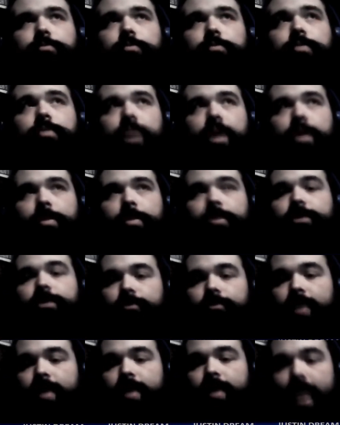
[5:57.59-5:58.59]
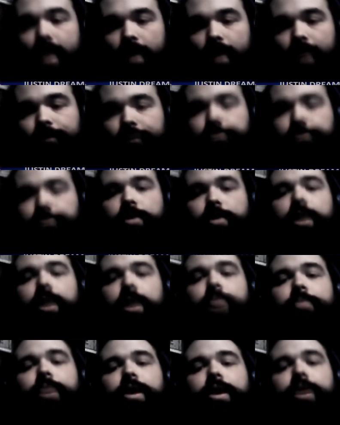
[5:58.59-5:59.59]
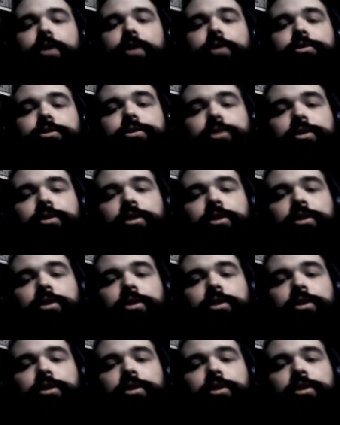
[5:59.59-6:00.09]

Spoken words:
companies that ran out of the Sorg Opera House.